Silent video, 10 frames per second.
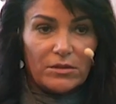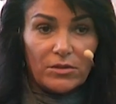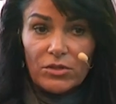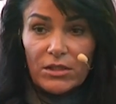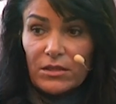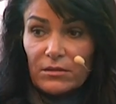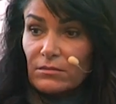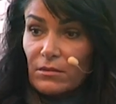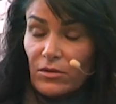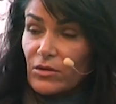You see,
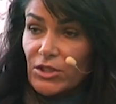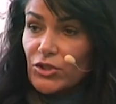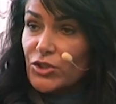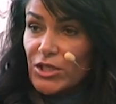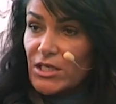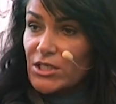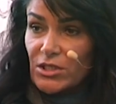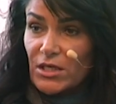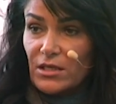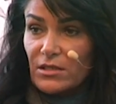look at your
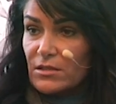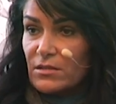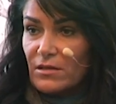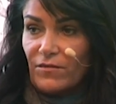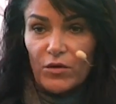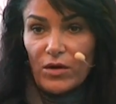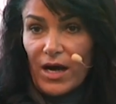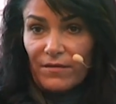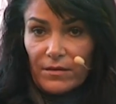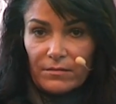teenage kids, if you
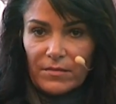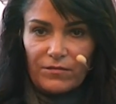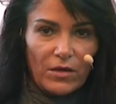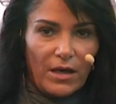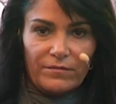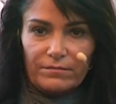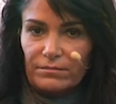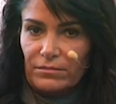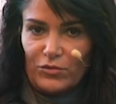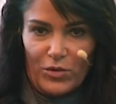have them, if you have
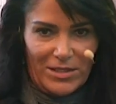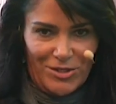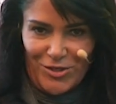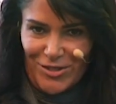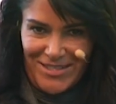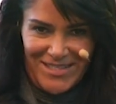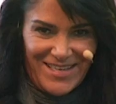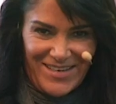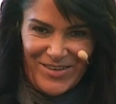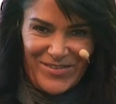
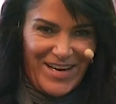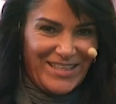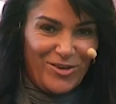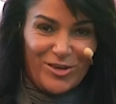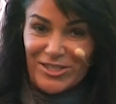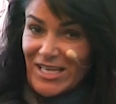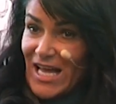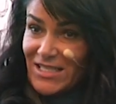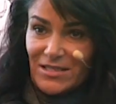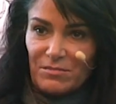grandsons or granddaughters,
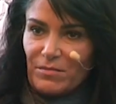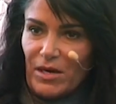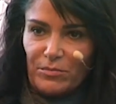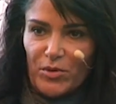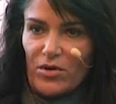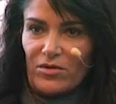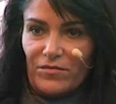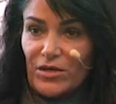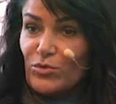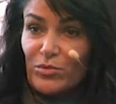ask them about
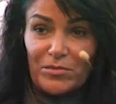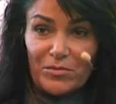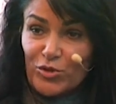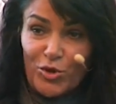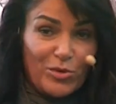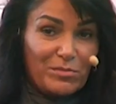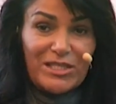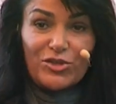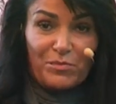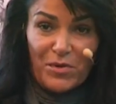pornography. You would be
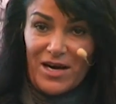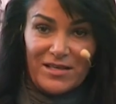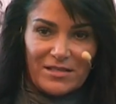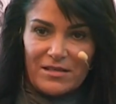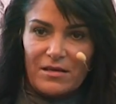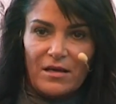surprised.